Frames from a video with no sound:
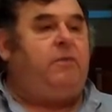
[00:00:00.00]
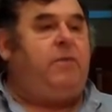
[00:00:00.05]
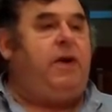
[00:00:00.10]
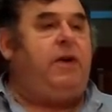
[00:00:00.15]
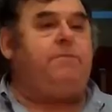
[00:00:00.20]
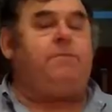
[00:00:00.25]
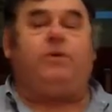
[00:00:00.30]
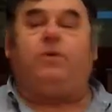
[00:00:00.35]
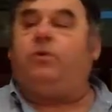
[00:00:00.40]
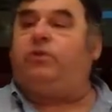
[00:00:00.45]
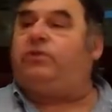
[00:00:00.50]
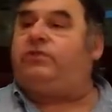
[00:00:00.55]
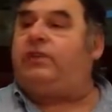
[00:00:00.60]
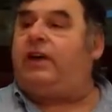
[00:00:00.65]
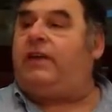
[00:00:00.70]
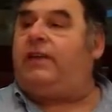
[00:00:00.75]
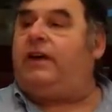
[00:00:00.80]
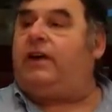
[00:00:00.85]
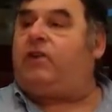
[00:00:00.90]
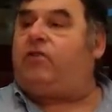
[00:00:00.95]
People who
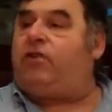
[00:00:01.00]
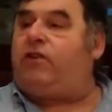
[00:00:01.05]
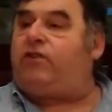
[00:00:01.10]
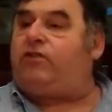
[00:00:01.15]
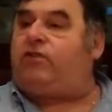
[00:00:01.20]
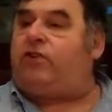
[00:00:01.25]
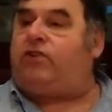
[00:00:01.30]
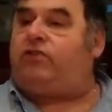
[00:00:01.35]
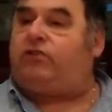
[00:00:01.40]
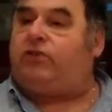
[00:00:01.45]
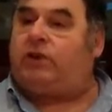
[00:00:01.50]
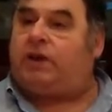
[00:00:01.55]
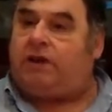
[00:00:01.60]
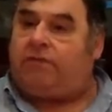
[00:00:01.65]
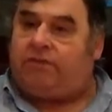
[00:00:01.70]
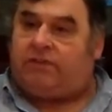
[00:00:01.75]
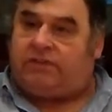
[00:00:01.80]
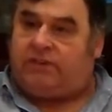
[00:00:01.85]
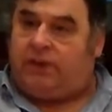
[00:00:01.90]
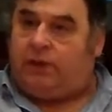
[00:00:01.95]
say they're Christians will
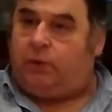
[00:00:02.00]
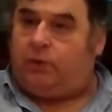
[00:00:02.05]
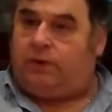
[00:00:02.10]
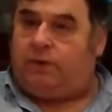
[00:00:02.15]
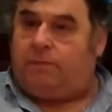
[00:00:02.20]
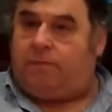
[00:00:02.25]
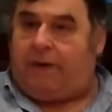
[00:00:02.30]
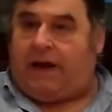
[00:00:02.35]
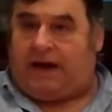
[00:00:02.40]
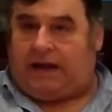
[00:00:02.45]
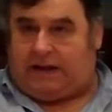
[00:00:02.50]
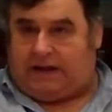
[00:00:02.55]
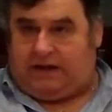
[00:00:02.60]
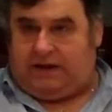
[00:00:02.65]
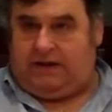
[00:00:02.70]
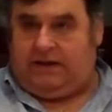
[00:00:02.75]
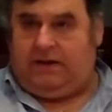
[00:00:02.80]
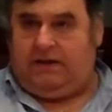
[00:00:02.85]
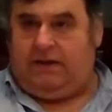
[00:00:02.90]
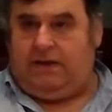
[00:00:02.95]
give it to you in the
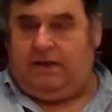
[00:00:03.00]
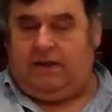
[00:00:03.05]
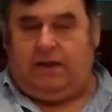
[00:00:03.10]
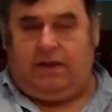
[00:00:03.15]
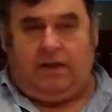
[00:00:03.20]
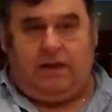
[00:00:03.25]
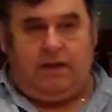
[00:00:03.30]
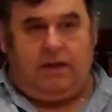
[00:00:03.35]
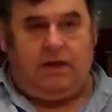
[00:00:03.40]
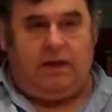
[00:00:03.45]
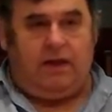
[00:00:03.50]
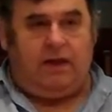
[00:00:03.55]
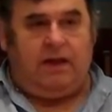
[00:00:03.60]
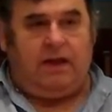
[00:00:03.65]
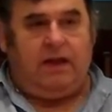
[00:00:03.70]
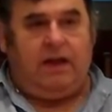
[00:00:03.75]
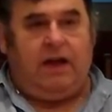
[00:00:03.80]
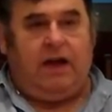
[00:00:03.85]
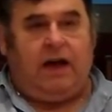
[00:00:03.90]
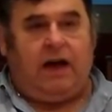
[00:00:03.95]
back.
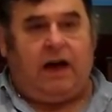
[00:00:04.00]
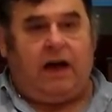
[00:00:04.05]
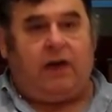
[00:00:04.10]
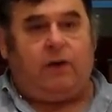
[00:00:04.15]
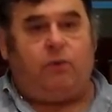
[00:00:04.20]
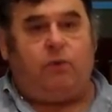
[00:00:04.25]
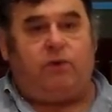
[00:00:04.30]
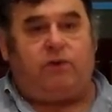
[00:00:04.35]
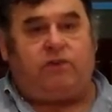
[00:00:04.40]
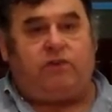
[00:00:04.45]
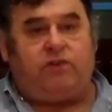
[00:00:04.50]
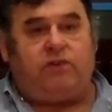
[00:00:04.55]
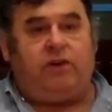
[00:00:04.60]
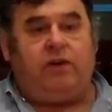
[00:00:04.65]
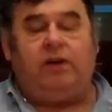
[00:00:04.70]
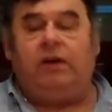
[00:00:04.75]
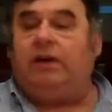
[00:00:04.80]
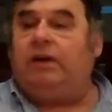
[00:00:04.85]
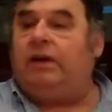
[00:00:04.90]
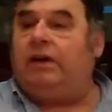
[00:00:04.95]
I
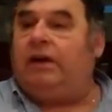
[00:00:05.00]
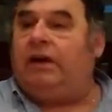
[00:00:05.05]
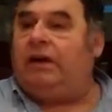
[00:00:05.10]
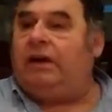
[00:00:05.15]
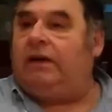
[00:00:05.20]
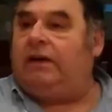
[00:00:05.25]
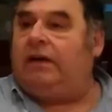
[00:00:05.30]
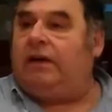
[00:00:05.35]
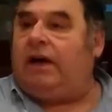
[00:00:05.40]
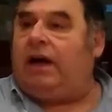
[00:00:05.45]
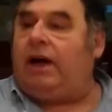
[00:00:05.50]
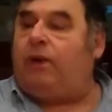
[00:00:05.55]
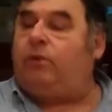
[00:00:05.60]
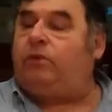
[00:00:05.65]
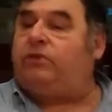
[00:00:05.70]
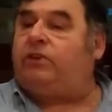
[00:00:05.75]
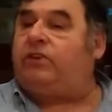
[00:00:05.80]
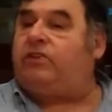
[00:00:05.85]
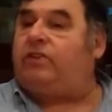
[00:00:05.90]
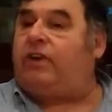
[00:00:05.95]
wish I
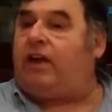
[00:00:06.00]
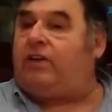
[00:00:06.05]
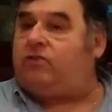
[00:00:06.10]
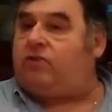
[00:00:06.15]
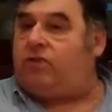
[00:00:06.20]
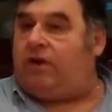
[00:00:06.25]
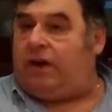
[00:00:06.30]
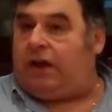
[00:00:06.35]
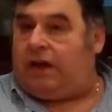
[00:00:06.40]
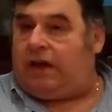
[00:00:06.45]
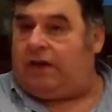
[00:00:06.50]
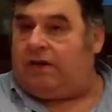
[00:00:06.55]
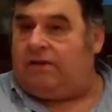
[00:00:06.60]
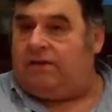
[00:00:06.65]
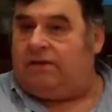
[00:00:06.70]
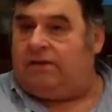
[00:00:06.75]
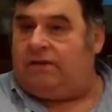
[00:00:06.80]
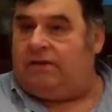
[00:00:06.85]
was exaggerating,